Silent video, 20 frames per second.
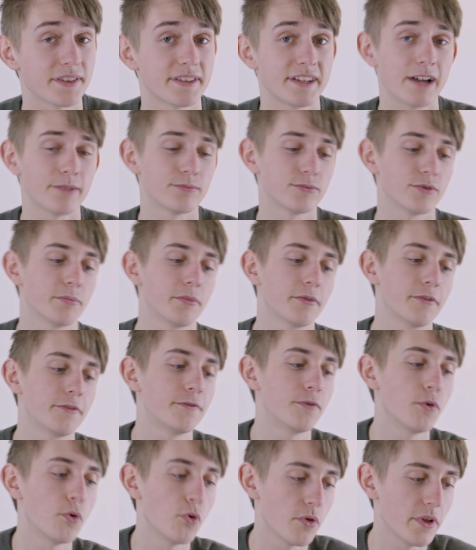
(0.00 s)
the Tamron
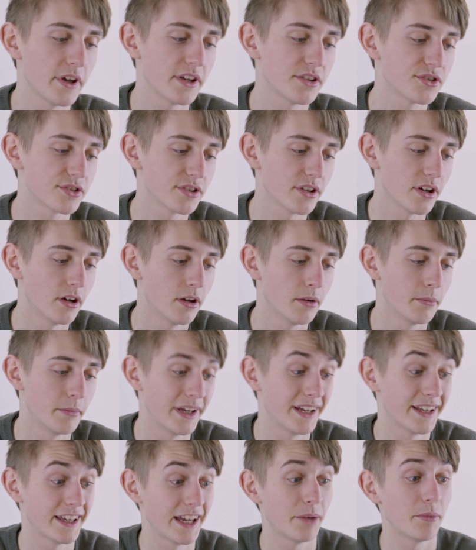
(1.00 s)
before this.
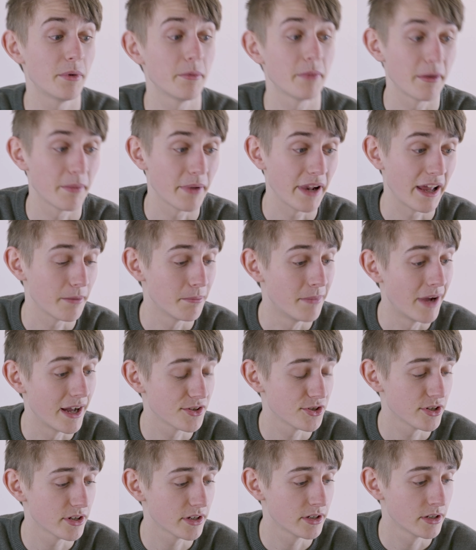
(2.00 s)
It came with my
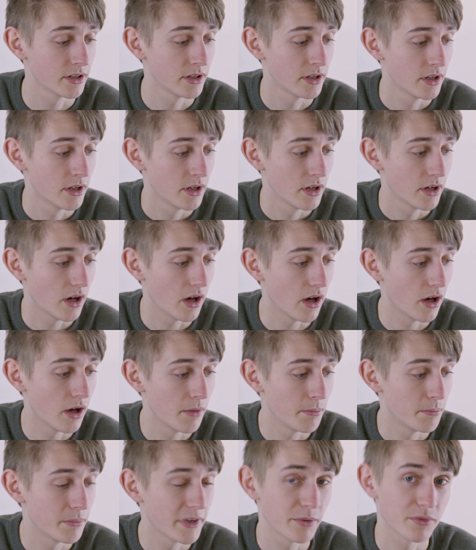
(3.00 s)
Blackmagic,
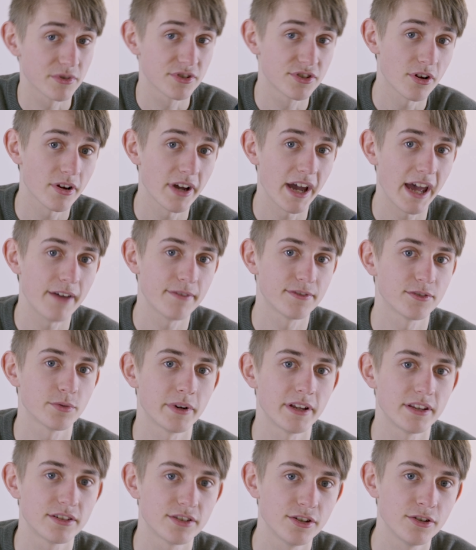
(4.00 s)
but it was stuck at
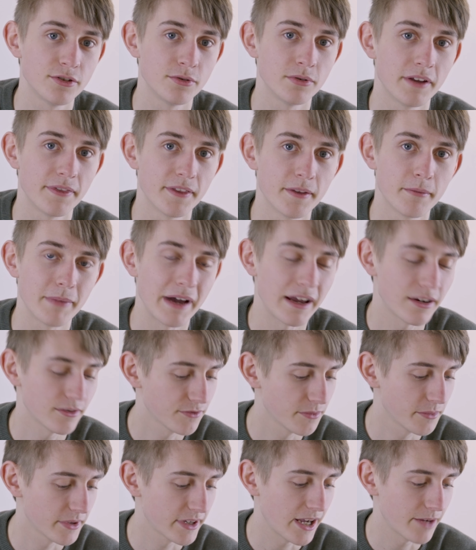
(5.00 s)
f22, and the man
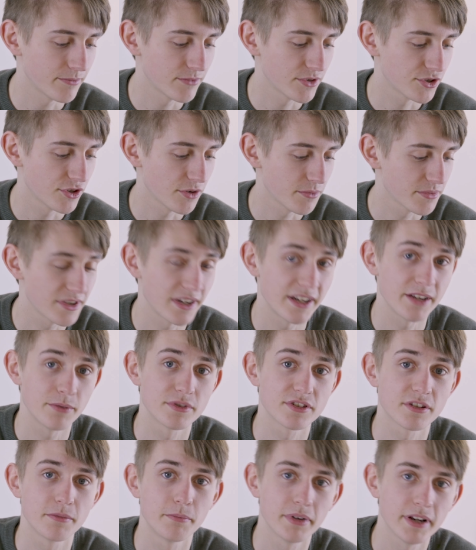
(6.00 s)
from the camera shop said it
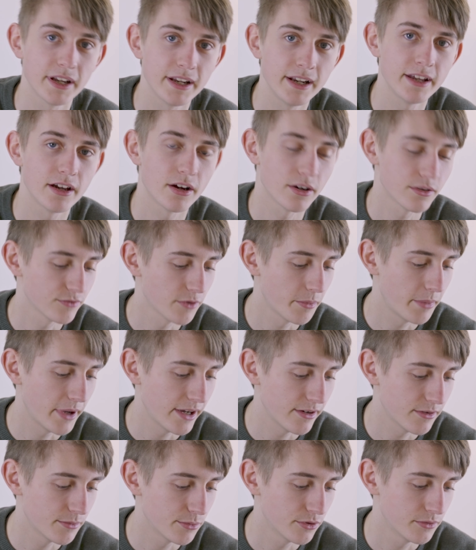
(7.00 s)
was completely
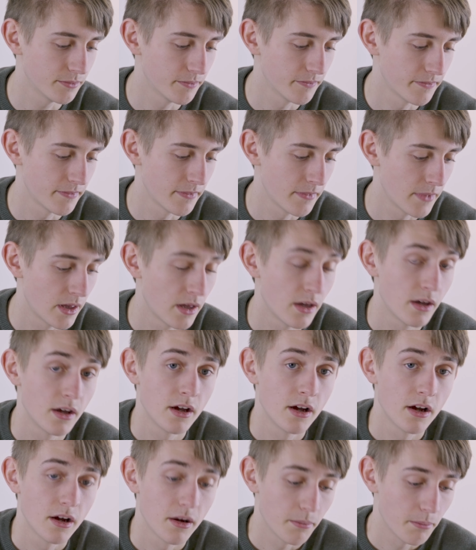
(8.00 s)
unrepairable,
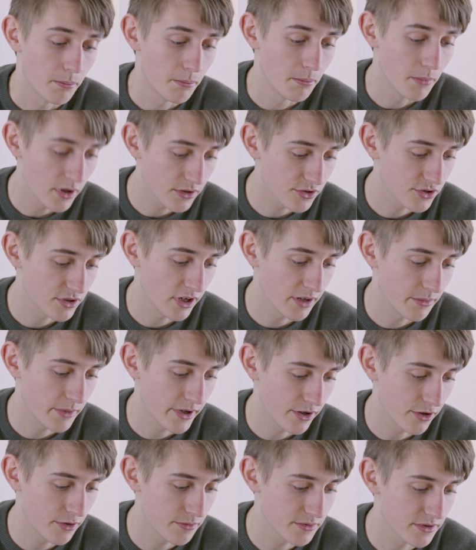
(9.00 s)
much like
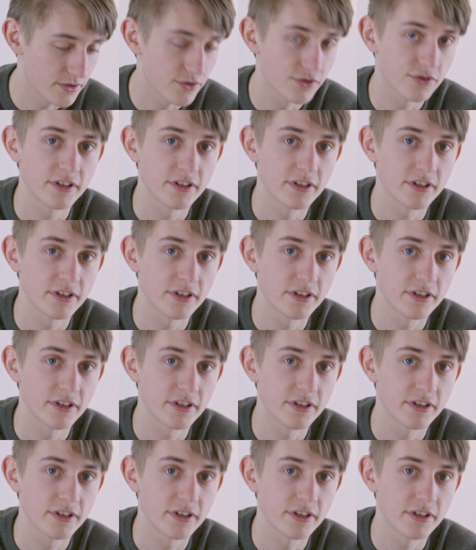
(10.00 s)
my hopes and